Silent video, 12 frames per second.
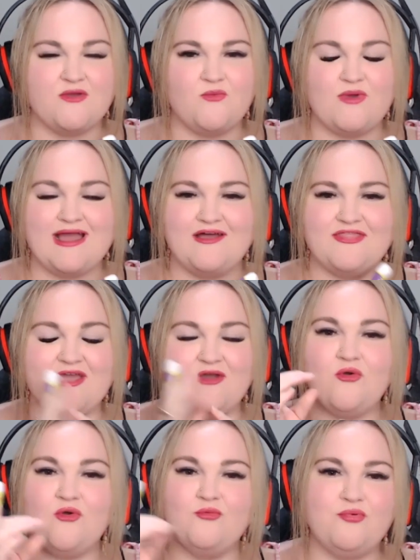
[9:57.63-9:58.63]
Wow, they
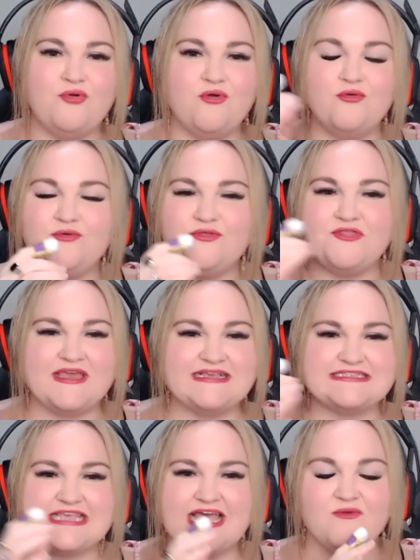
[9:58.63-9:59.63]
all pull
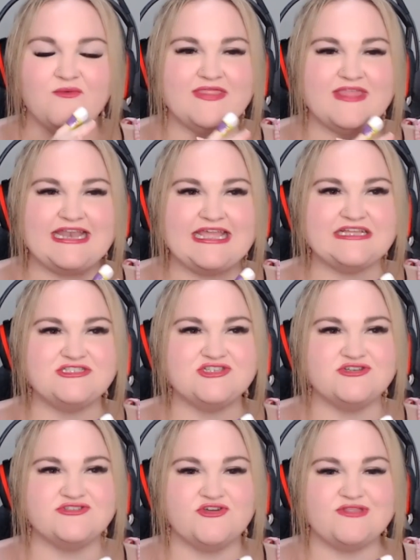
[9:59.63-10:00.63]
things out when they need
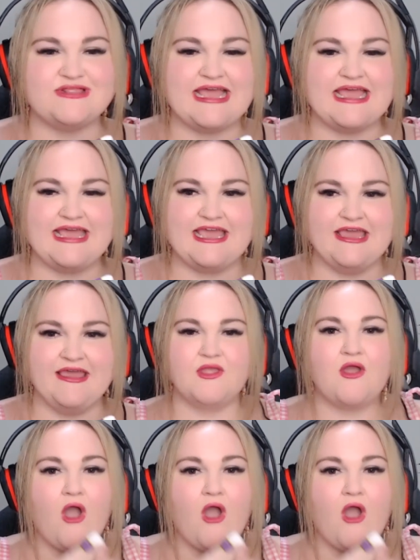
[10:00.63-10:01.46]
to, don't they?